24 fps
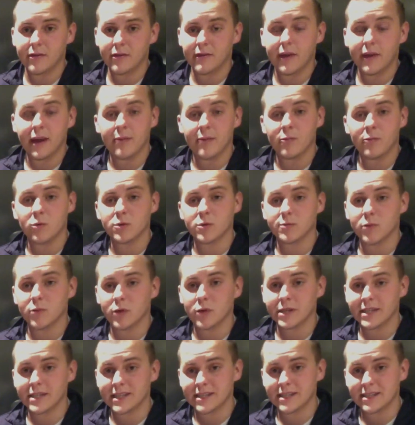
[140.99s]
The second most
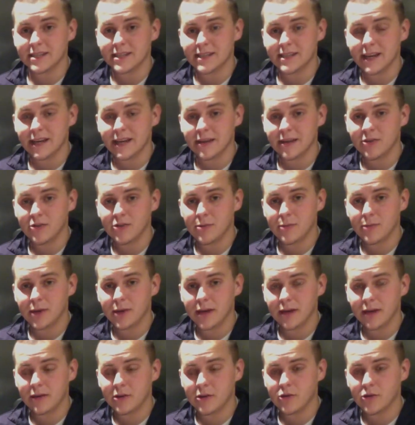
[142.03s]
points get the second
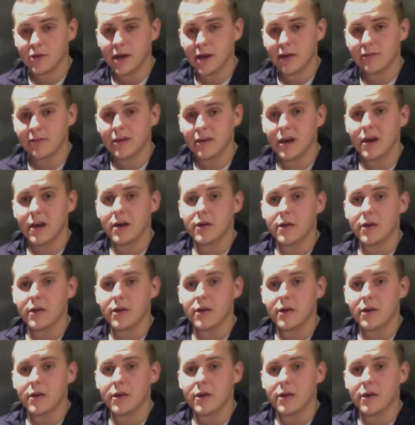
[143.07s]
pick in the draft.